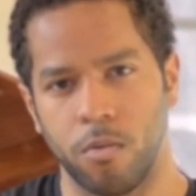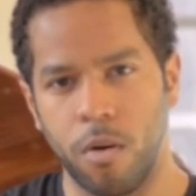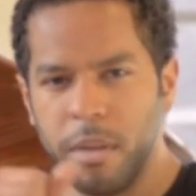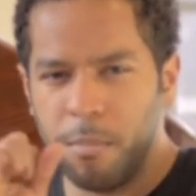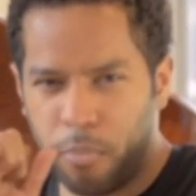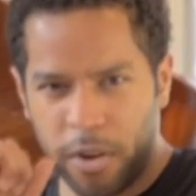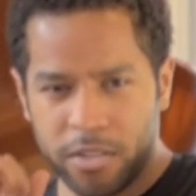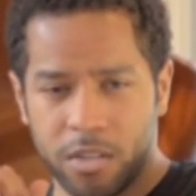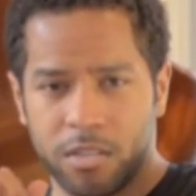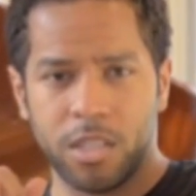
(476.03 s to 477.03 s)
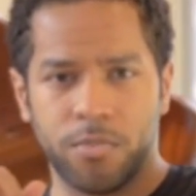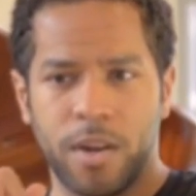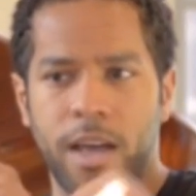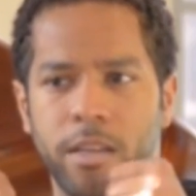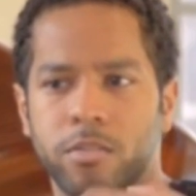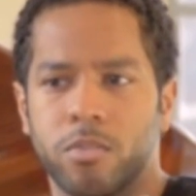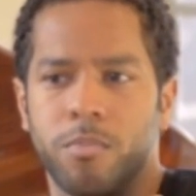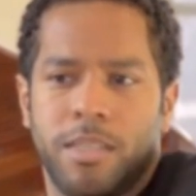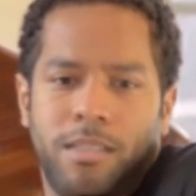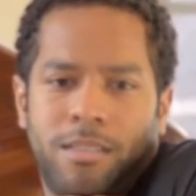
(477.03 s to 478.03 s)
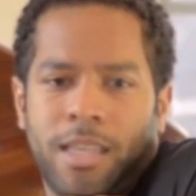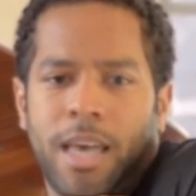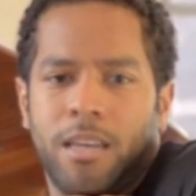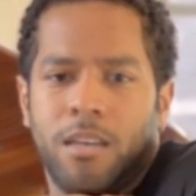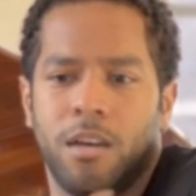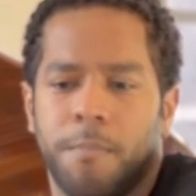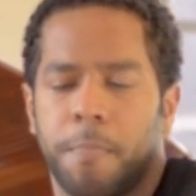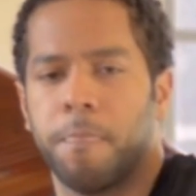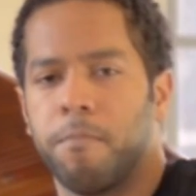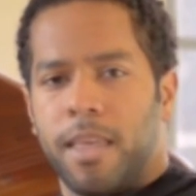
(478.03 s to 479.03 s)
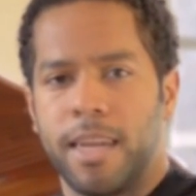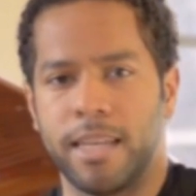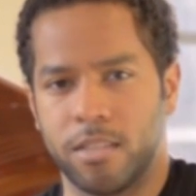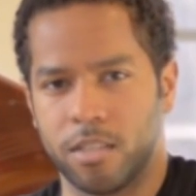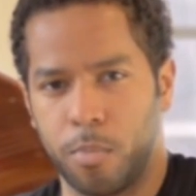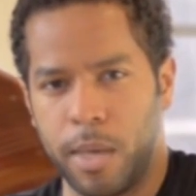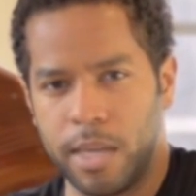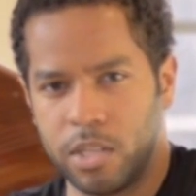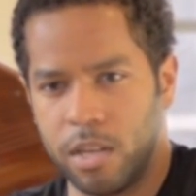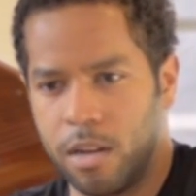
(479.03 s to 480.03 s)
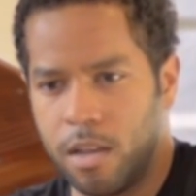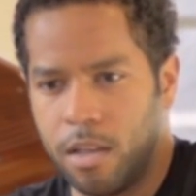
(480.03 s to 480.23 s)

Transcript: When we brace ourselves for high notes, when we tighten up in anticipation,